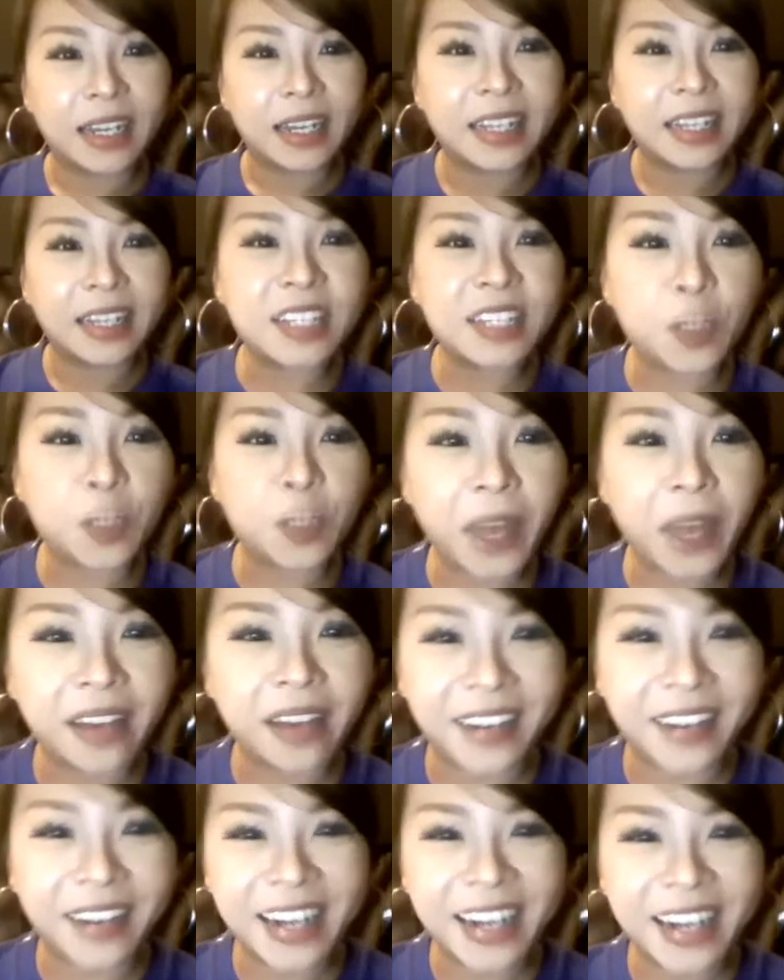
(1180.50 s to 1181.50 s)
in Japan,
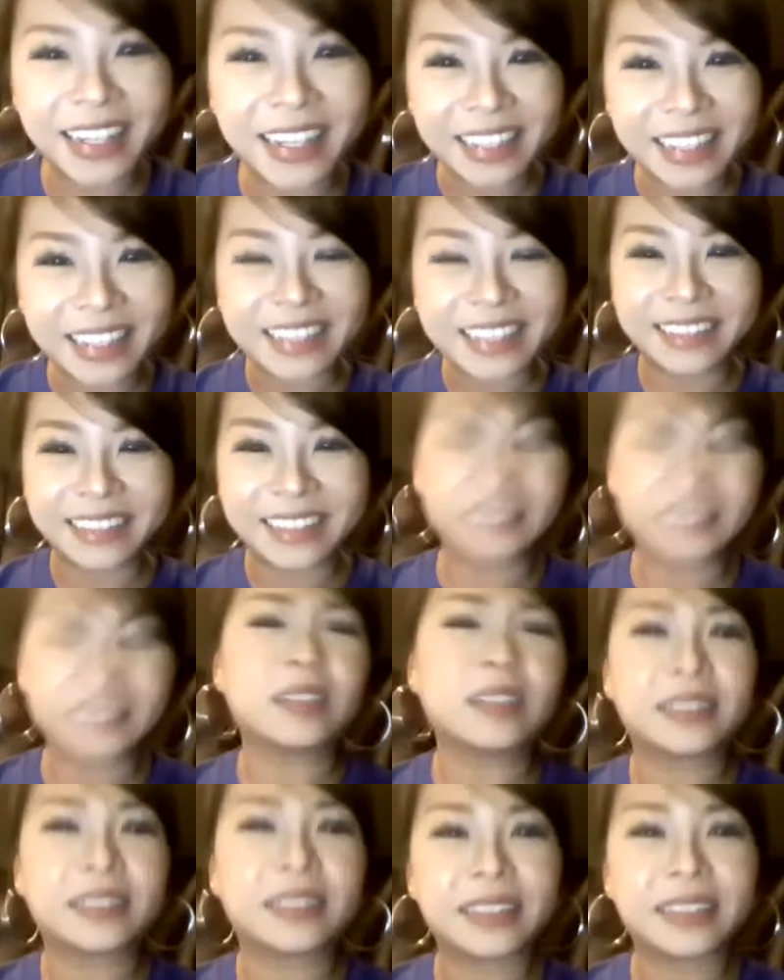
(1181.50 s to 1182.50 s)
right?
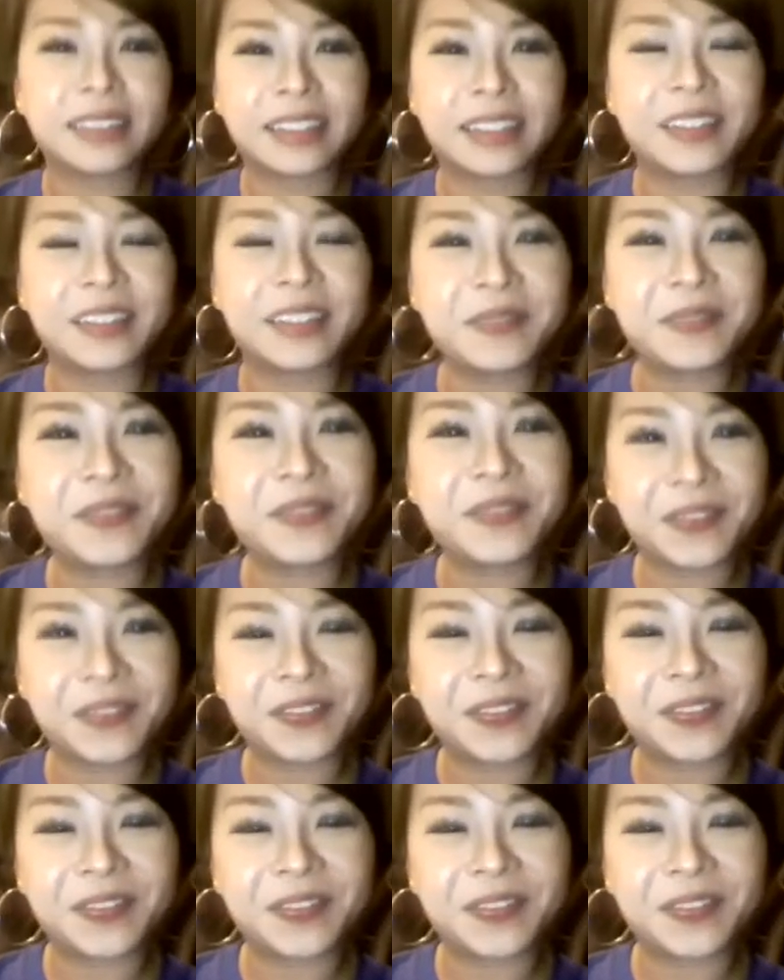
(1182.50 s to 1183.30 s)
Yes, Japan. Japan.